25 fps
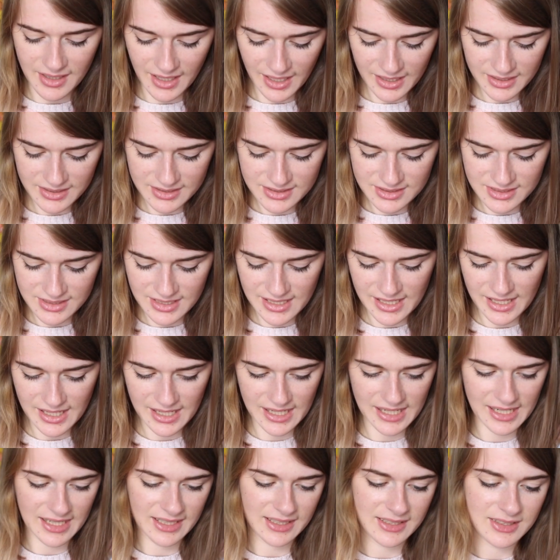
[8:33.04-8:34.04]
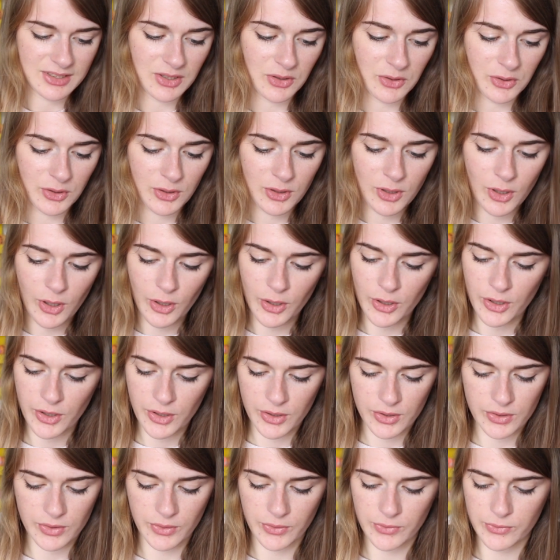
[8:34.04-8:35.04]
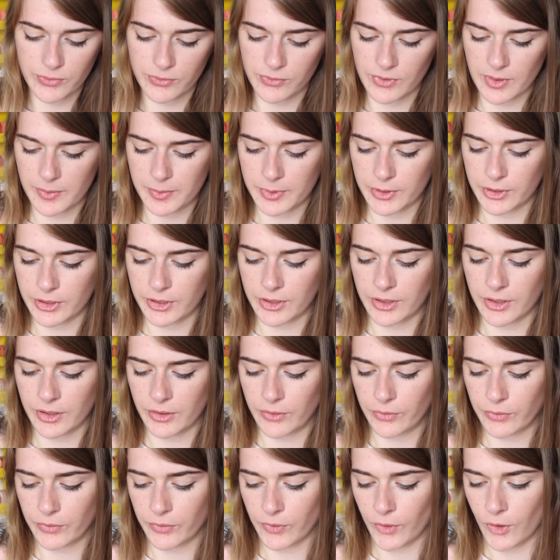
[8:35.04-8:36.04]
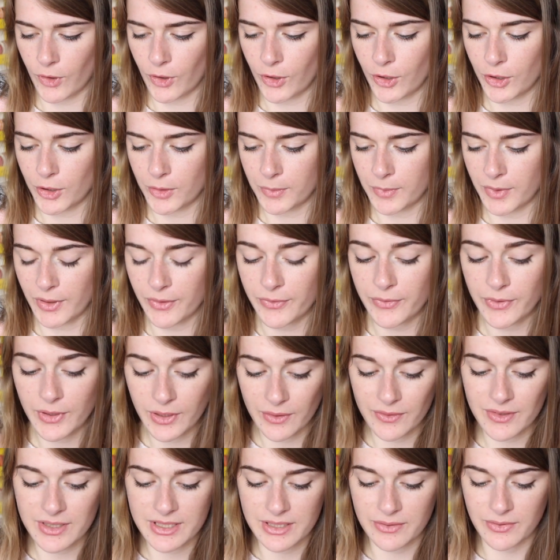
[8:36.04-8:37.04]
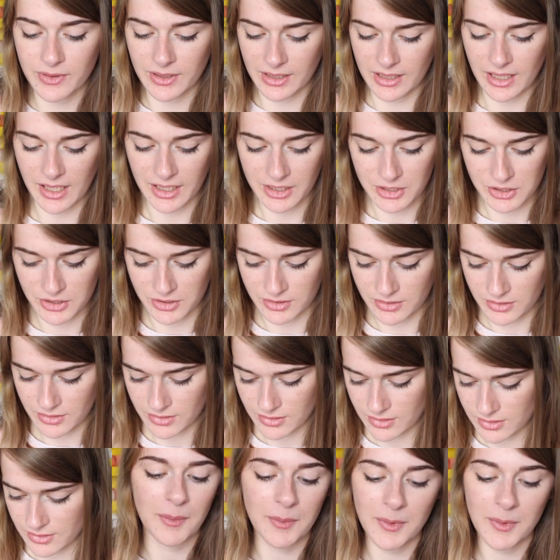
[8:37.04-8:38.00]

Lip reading: Next there is a load of ribbon from a few of the different collections.